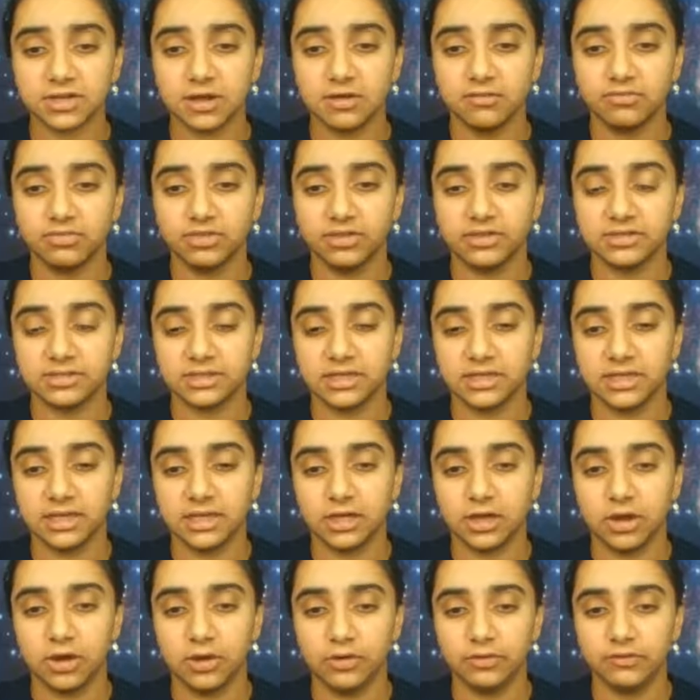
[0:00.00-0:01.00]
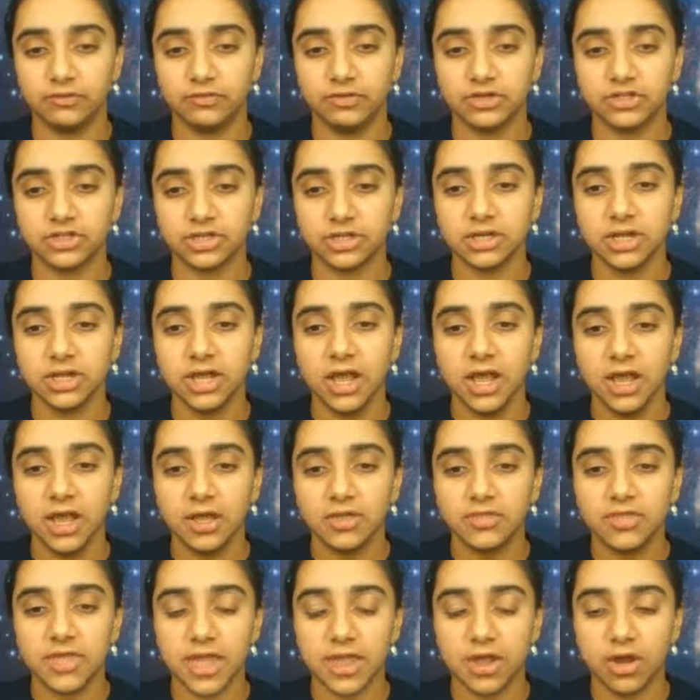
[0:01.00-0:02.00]
of this leading coefficient.
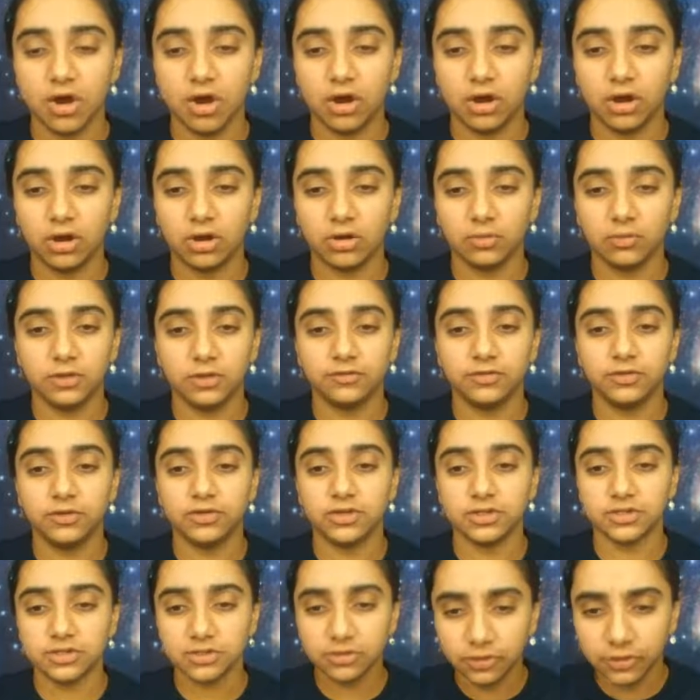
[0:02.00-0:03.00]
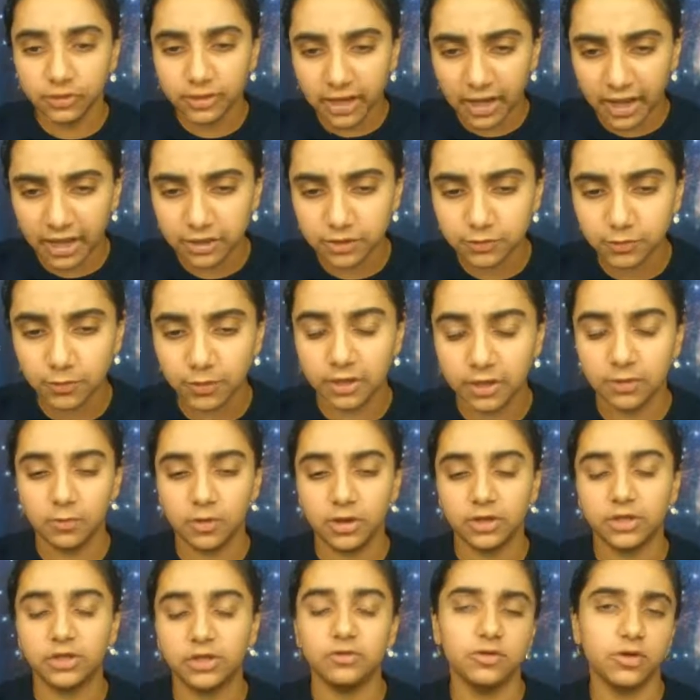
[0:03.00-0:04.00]
They are, well, if you just look at
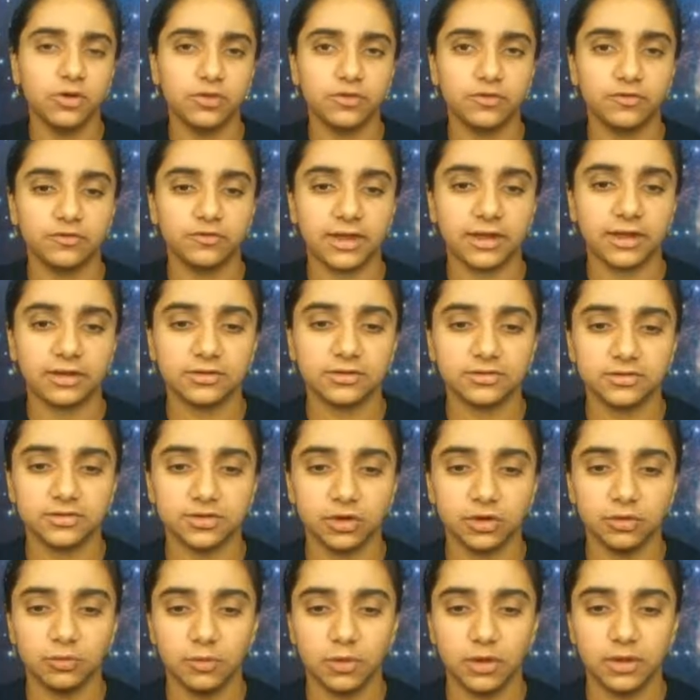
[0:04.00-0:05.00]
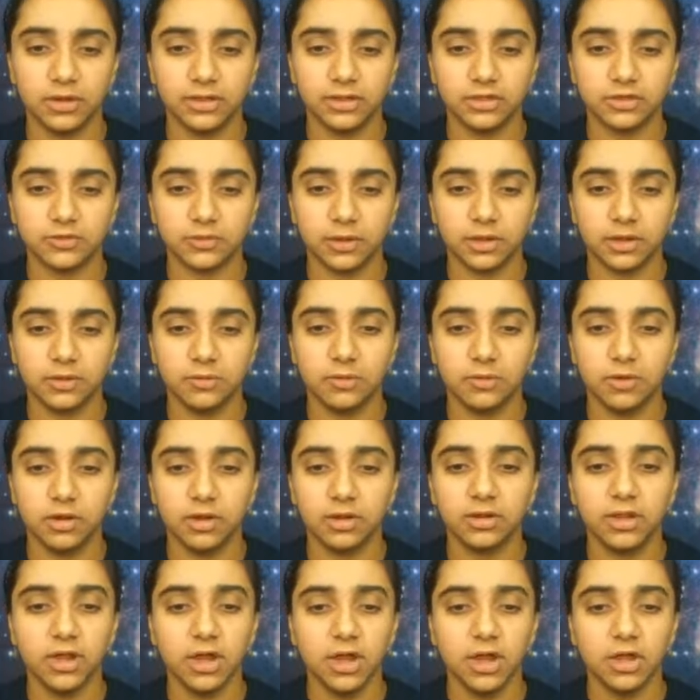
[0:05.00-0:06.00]
21, you know the factors are 1 and
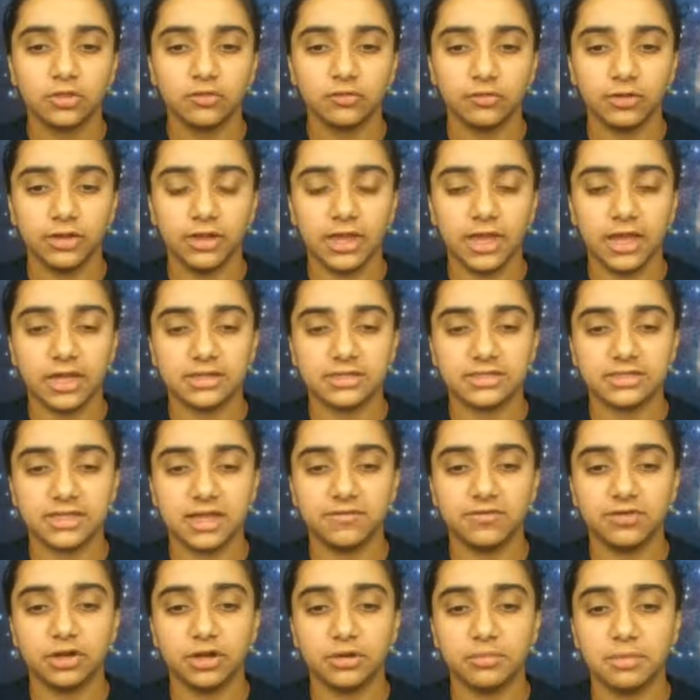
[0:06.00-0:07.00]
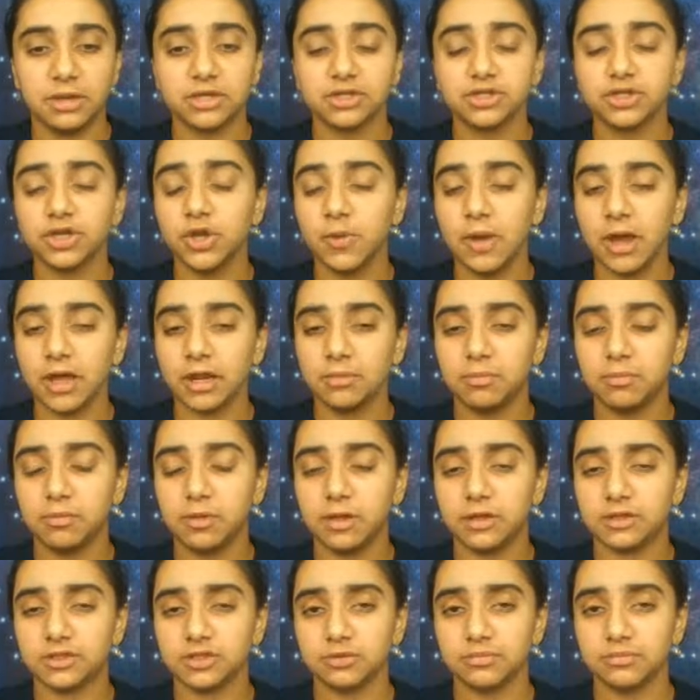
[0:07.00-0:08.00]
21, 3 and 7, and make sure you add a
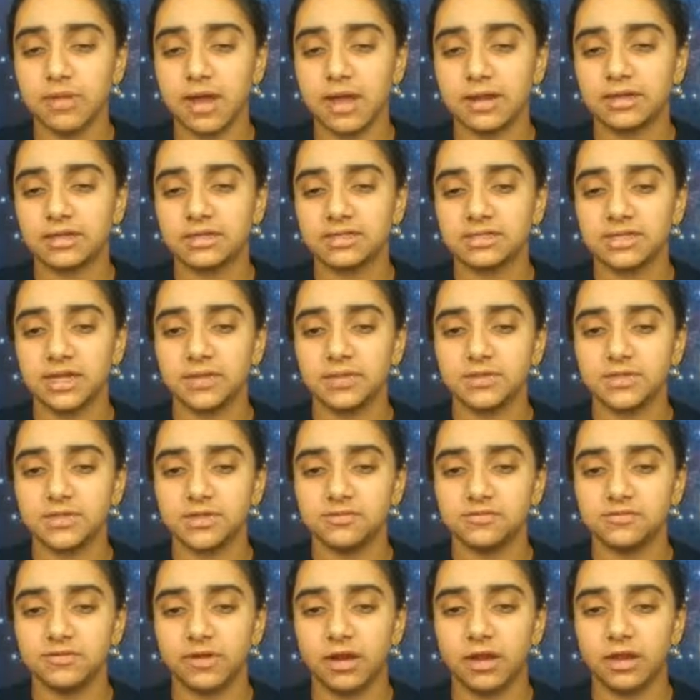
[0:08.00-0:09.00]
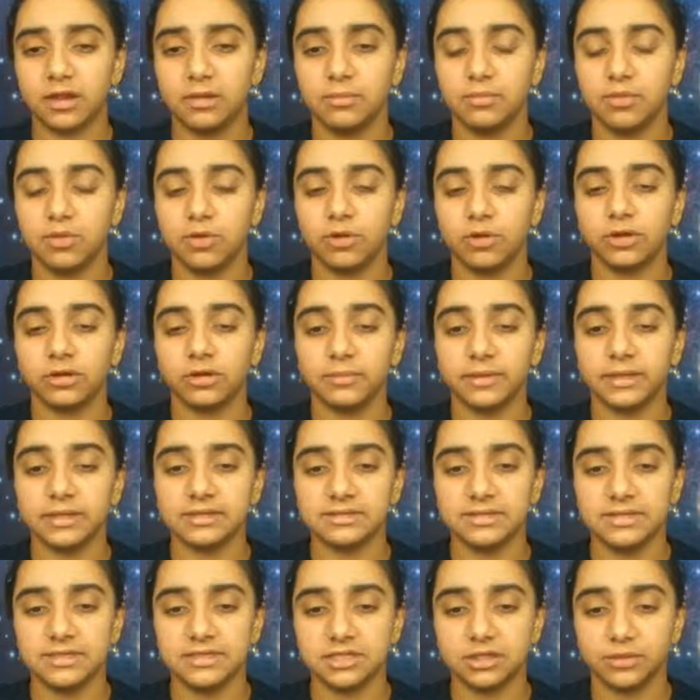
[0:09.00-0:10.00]
plus or minus sign. This is very important
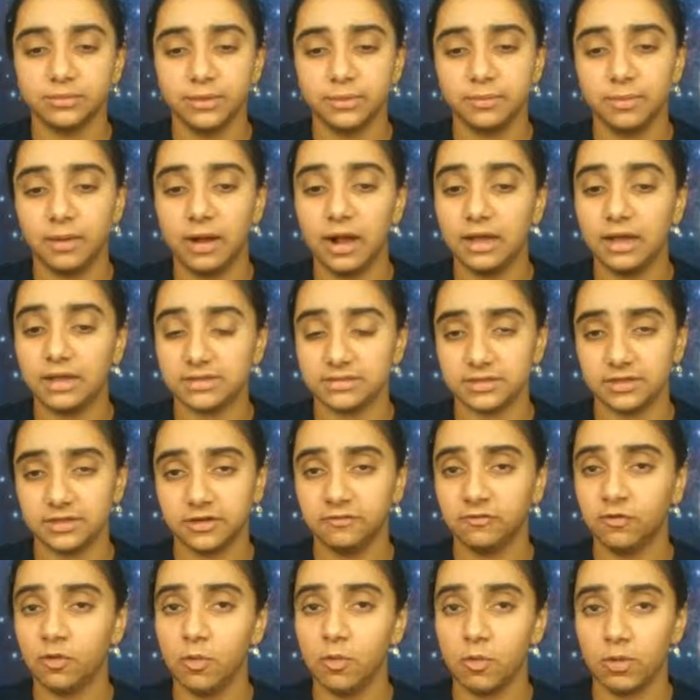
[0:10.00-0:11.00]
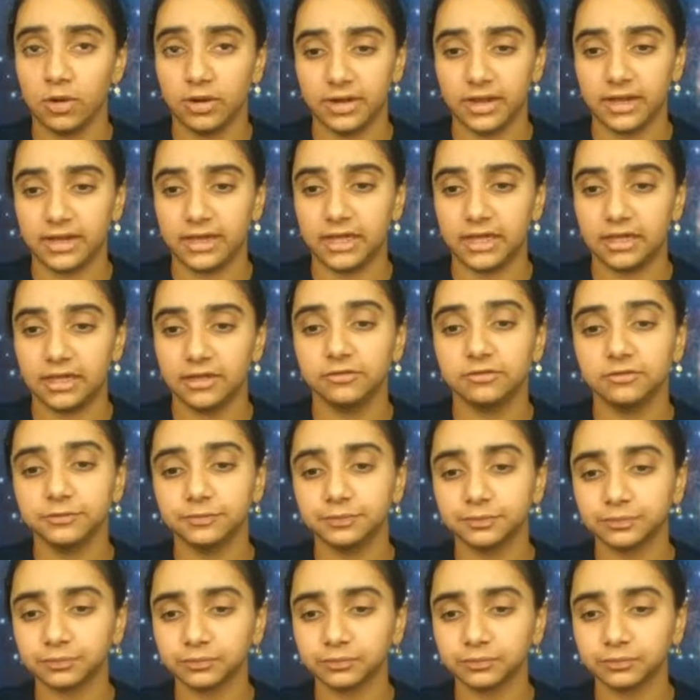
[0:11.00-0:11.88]
because these could be positive or negative.